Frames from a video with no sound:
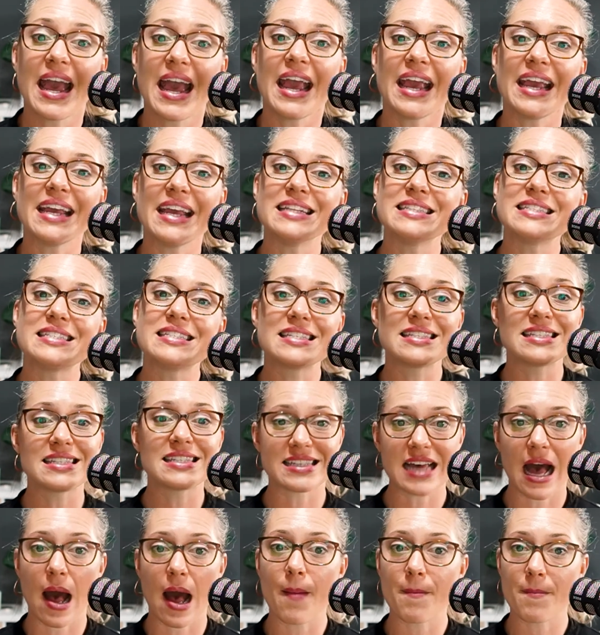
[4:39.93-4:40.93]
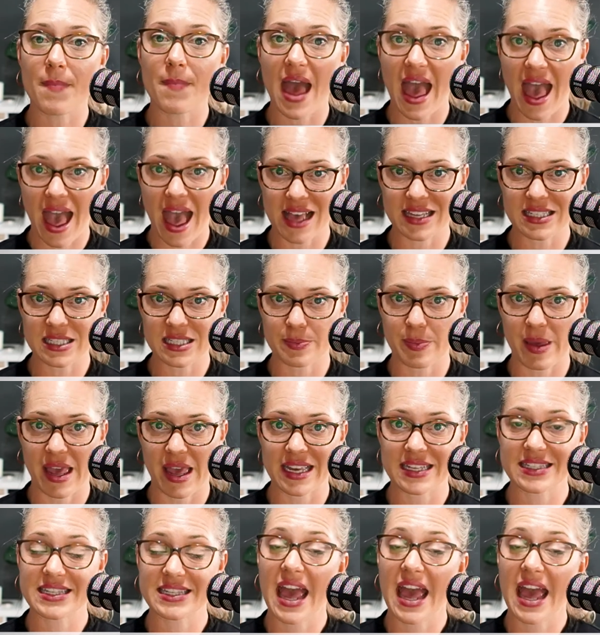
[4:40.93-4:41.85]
in some aspects.